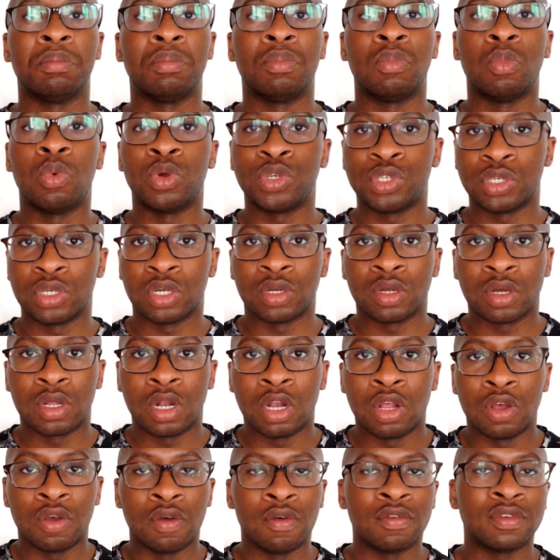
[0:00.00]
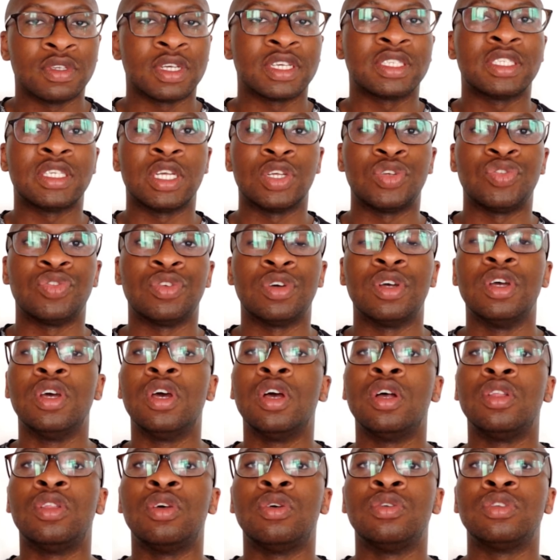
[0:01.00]
washing clothes, etc.
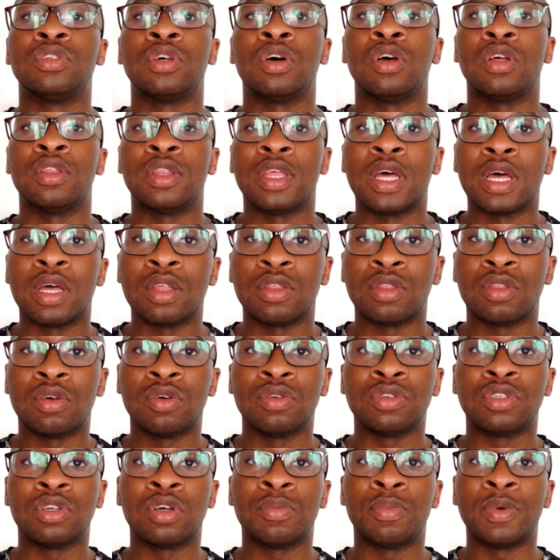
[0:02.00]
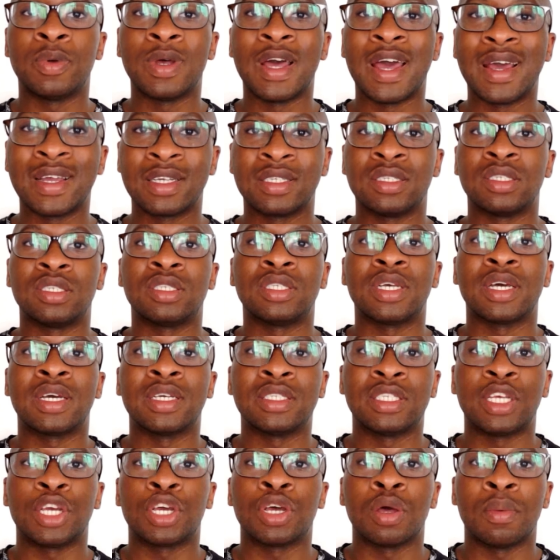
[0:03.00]
Those are actions that could
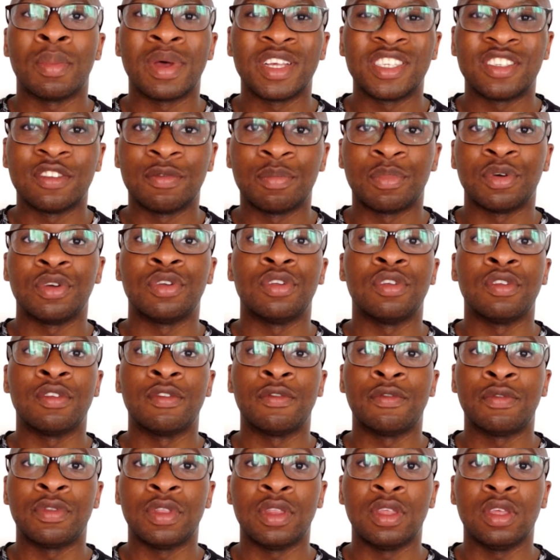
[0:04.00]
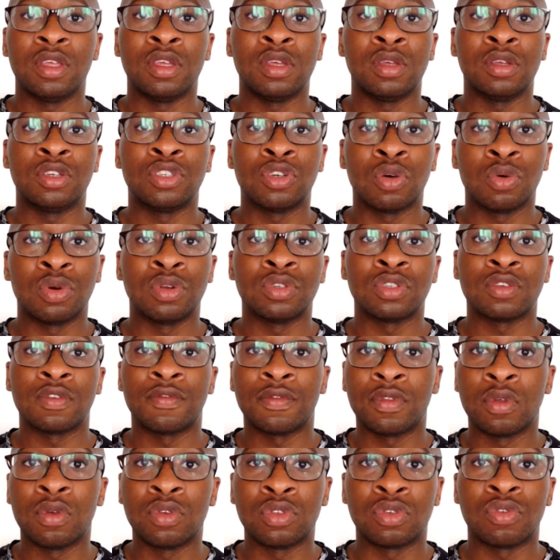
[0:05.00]
take a massive burden off the shoulders of
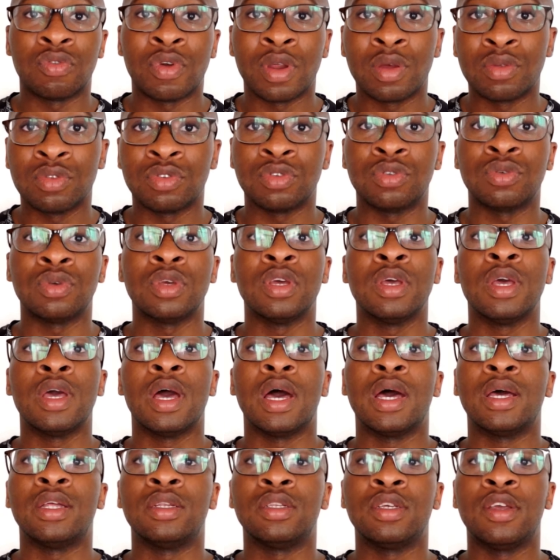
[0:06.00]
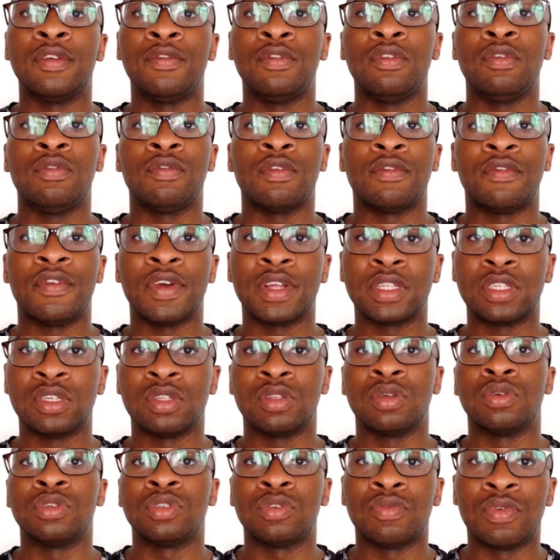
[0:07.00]
those around you. And if you've affected
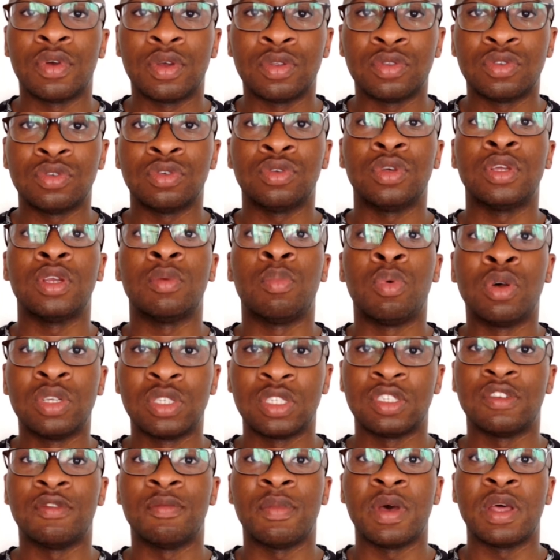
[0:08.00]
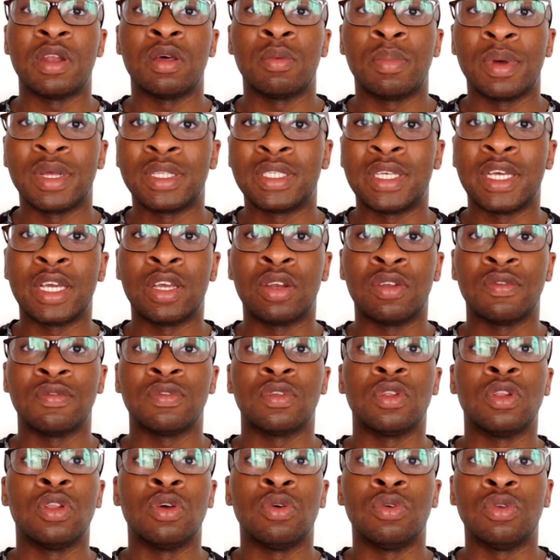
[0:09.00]
those around you in a positive manner by taking off the
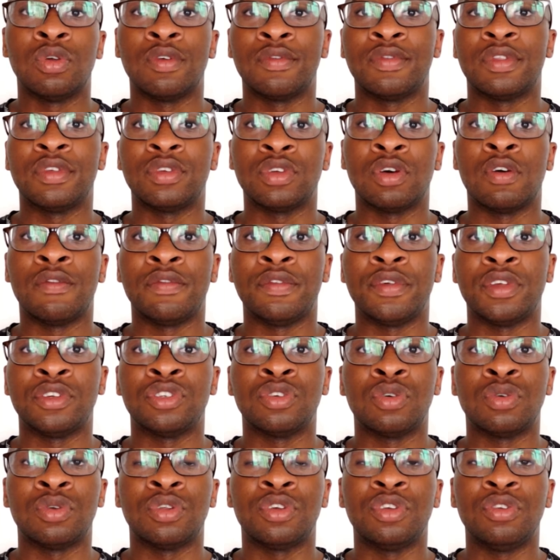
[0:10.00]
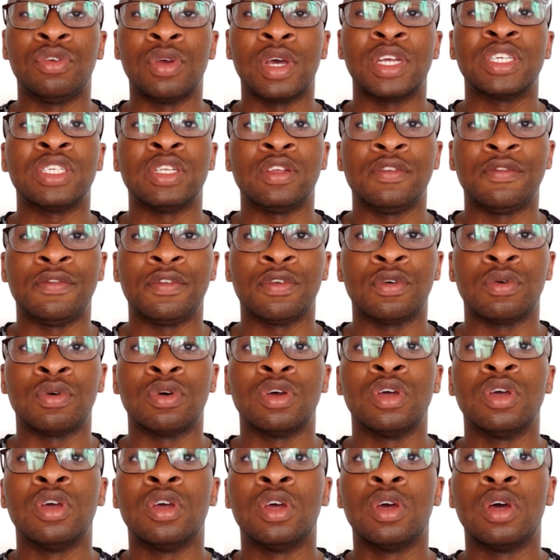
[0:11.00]
load off their shoulder, you actually feel
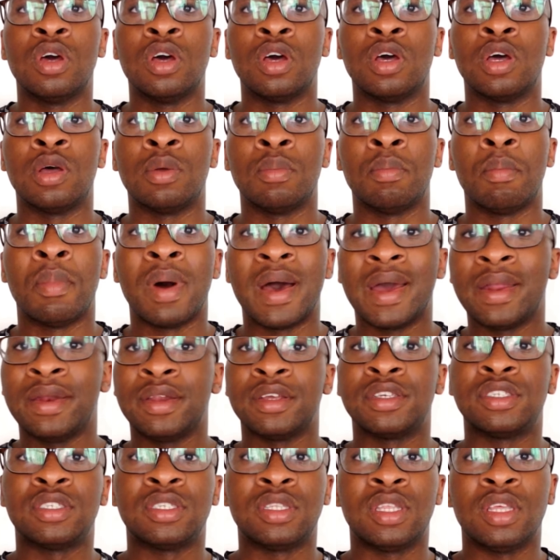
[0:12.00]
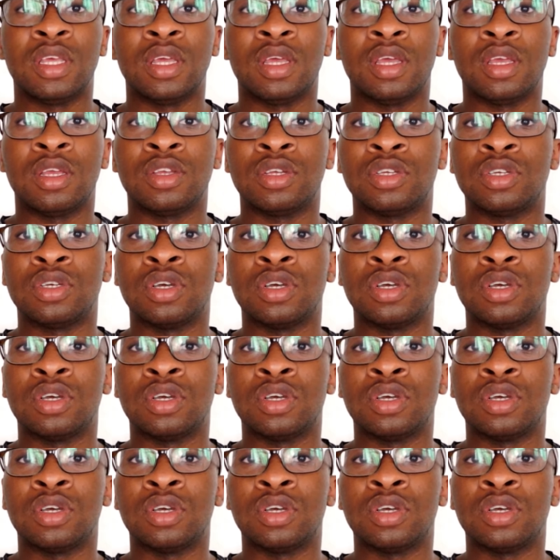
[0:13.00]
minus the